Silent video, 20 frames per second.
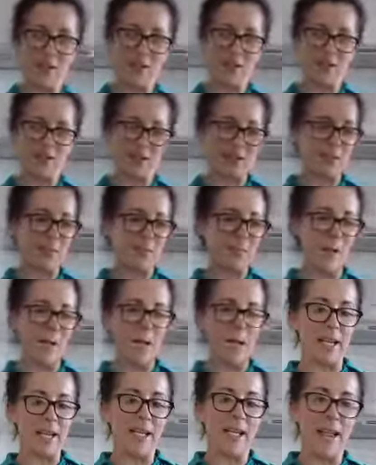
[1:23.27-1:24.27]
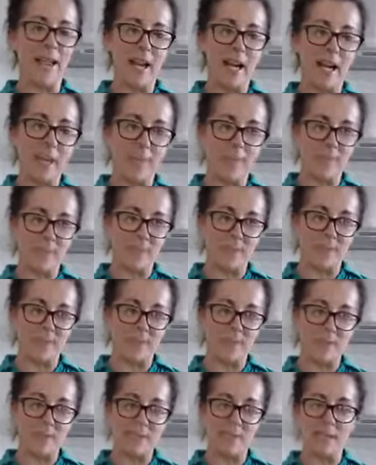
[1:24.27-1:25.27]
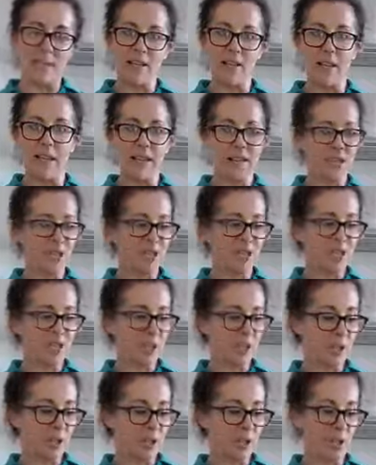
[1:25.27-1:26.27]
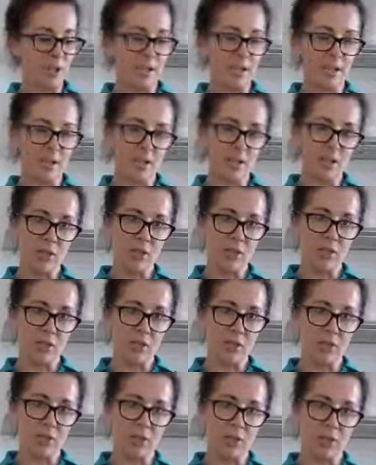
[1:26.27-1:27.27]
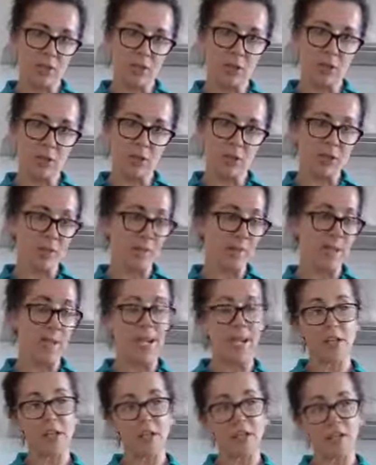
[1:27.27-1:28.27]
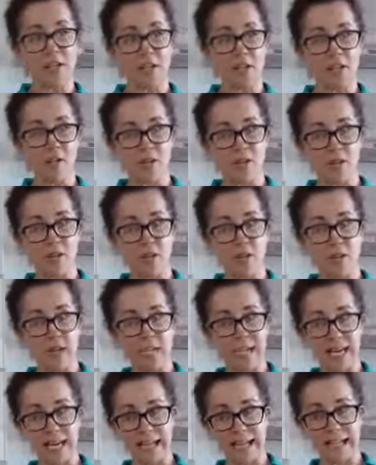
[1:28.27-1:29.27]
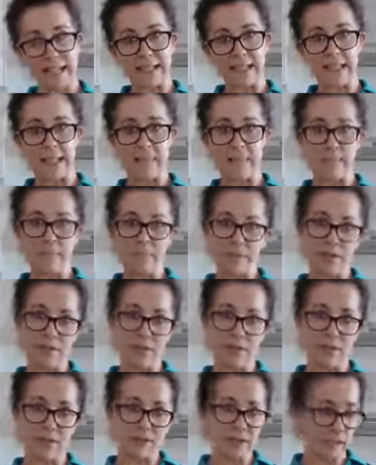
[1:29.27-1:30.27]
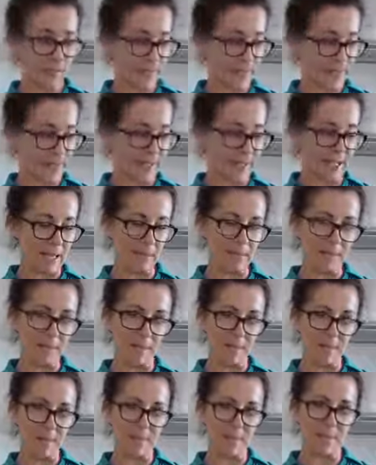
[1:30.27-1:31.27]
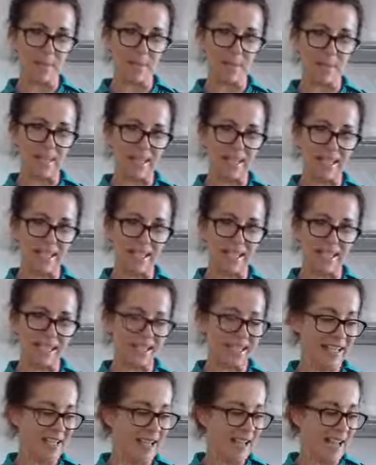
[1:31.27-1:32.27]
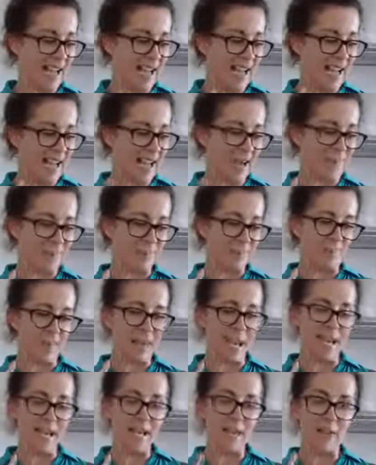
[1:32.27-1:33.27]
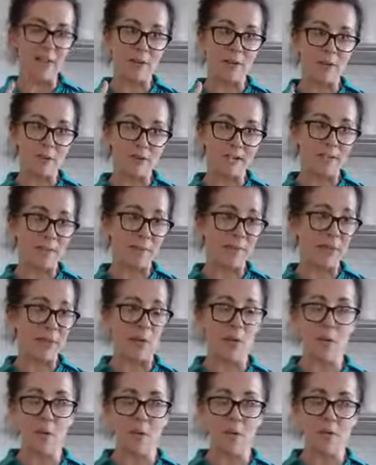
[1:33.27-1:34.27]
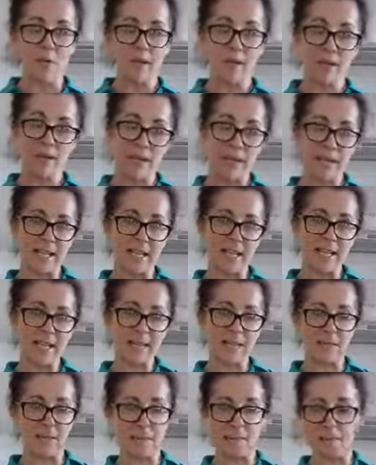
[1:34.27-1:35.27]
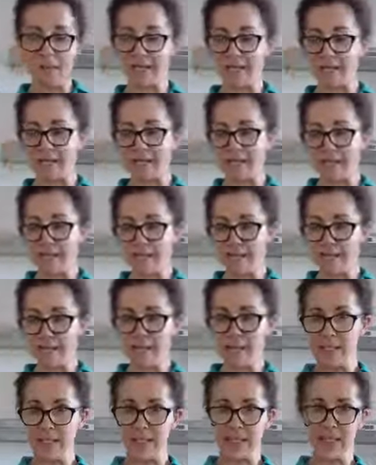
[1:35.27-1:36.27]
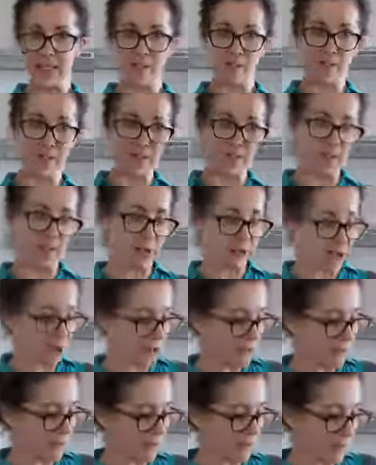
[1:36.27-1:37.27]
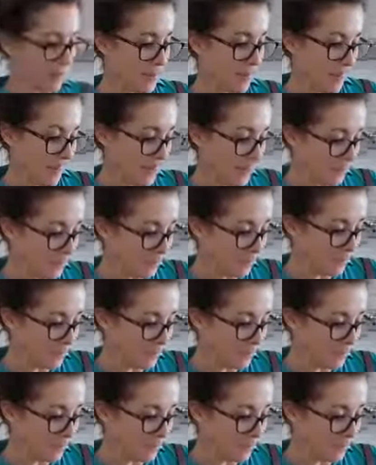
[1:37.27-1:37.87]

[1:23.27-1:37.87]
do with my muffins, I don't use refined sugar in them. I actually use dates and mill those up at the same time as the banana. And now the recipe also asks for buttermilk, this particular one. So I'll show you the recipe.